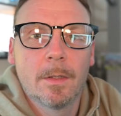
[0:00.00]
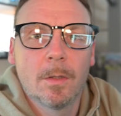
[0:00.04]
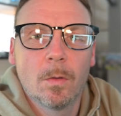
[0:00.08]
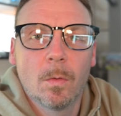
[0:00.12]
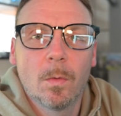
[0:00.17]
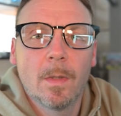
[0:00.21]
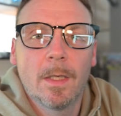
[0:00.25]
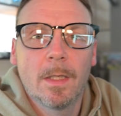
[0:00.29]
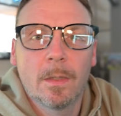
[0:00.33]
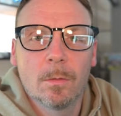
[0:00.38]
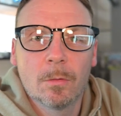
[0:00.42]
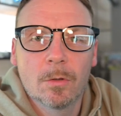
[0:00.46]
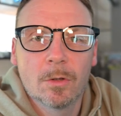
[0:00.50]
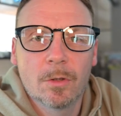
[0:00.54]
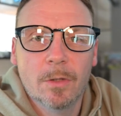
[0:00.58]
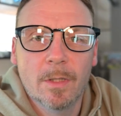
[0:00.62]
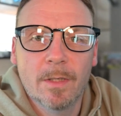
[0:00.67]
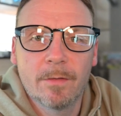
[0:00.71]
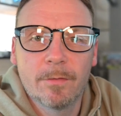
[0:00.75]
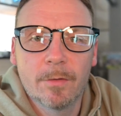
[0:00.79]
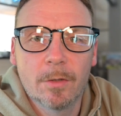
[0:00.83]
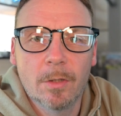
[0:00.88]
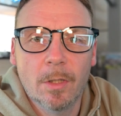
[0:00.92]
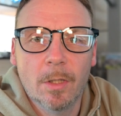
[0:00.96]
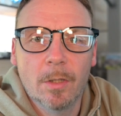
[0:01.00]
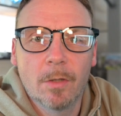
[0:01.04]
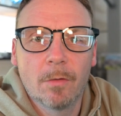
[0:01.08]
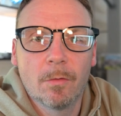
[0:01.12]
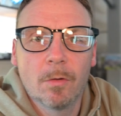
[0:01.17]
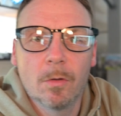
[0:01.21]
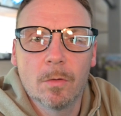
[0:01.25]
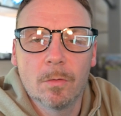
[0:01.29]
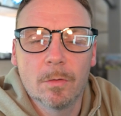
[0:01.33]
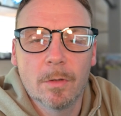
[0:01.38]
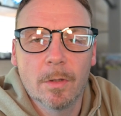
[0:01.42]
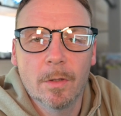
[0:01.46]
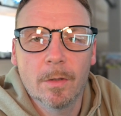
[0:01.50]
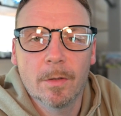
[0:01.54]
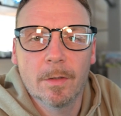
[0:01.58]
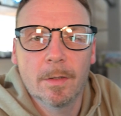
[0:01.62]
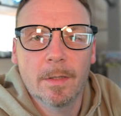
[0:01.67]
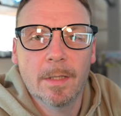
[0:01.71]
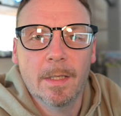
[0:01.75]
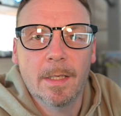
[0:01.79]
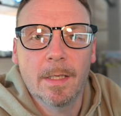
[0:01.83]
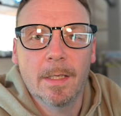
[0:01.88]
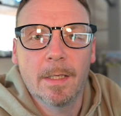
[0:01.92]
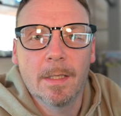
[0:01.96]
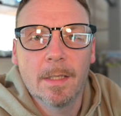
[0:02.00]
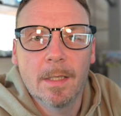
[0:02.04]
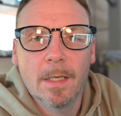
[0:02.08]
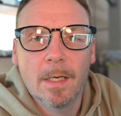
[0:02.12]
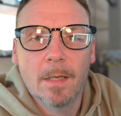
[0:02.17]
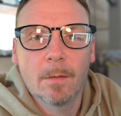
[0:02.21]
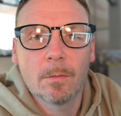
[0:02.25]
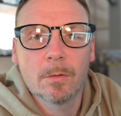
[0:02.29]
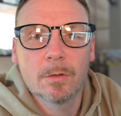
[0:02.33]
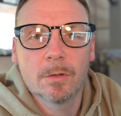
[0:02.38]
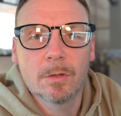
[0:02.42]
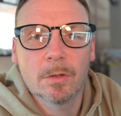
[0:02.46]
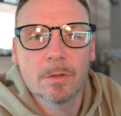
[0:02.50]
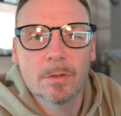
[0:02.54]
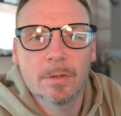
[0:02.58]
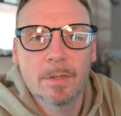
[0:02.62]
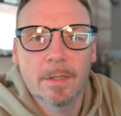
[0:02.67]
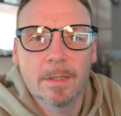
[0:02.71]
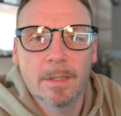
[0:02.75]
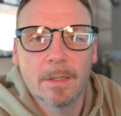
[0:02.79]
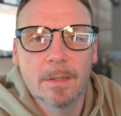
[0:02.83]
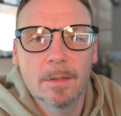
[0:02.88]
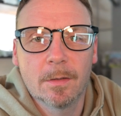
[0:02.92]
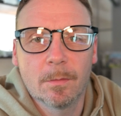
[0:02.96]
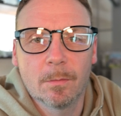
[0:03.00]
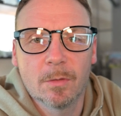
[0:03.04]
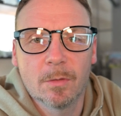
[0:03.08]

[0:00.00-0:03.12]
You know, while I was driving down the road the other day, I was just thinking to